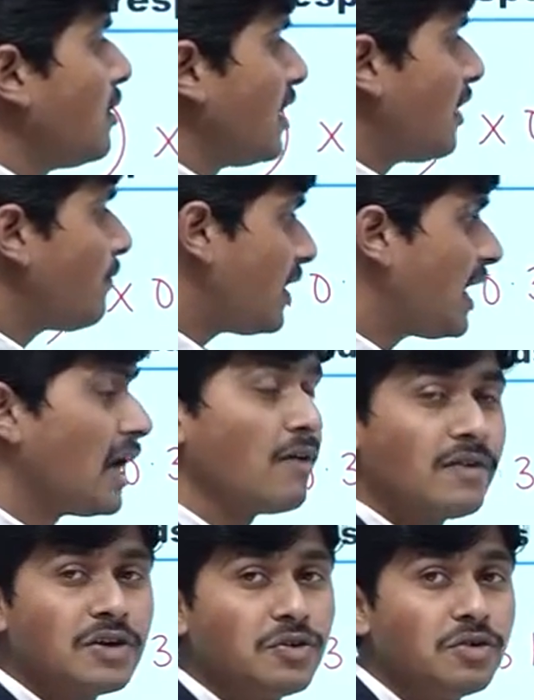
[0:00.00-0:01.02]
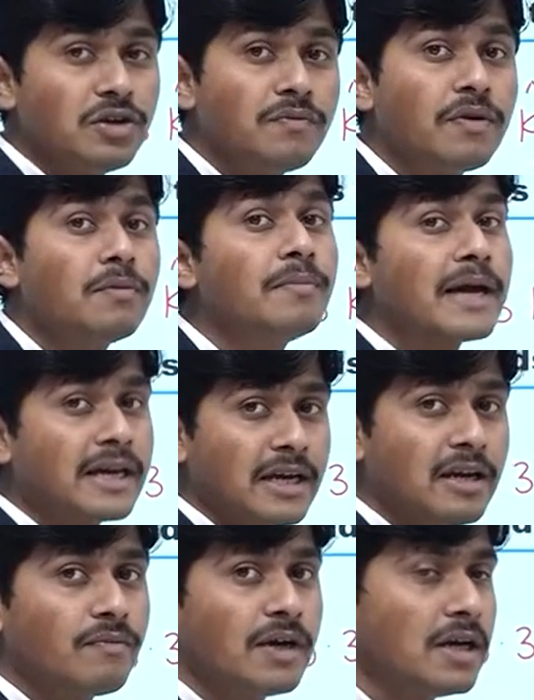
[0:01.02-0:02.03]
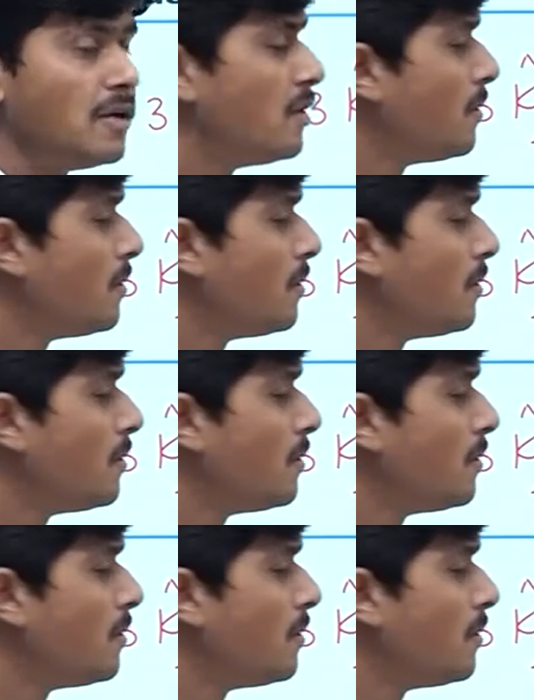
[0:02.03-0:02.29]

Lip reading: if we have a uniform magnetic field,